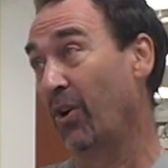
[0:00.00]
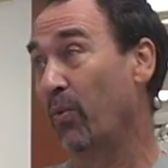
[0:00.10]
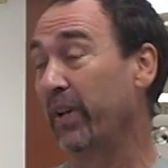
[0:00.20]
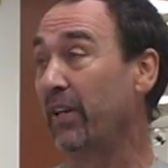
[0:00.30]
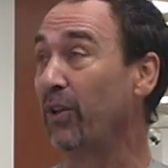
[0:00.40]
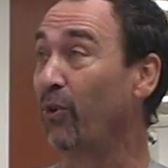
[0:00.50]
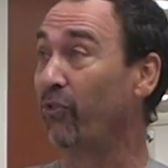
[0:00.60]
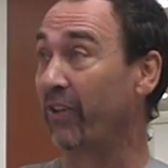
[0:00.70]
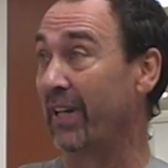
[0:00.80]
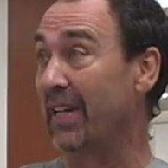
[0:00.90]
We can
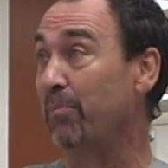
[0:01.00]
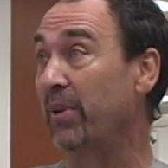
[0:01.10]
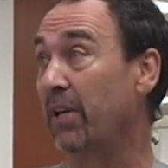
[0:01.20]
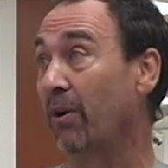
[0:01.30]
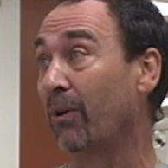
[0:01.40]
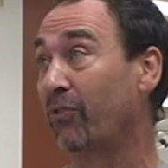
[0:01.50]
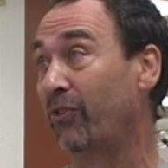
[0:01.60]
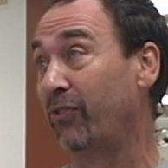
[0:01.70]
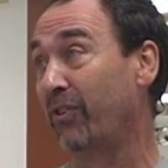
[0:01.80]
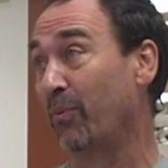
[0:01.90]
use an E P R
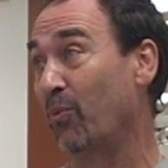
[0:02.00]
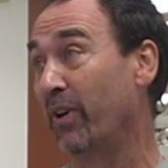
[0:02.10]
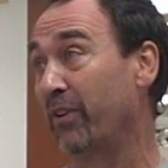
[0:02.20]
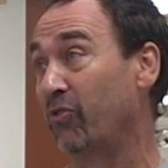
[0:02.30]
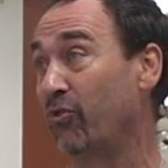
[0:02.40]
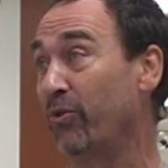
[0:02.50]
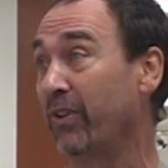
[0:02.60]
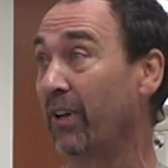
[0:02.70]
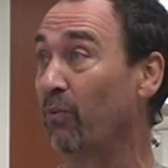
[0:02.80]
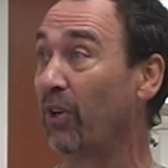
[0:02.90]
system where the student
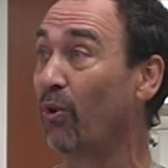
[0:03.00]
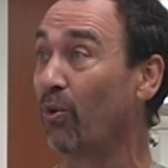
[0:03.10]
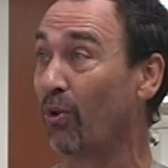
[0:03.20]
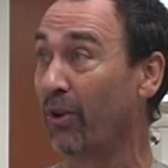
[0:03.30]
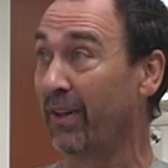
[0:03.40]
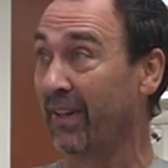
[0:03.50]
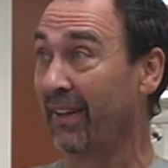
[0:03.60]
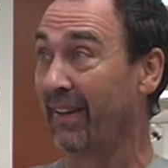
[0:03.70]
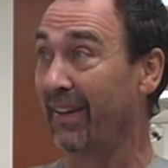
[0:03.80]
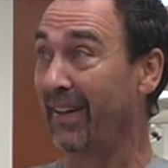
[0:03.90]
can record
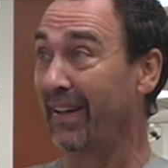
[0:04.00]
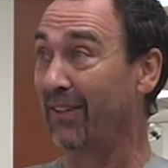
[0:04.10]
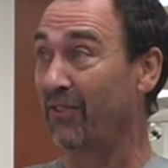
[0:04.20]
and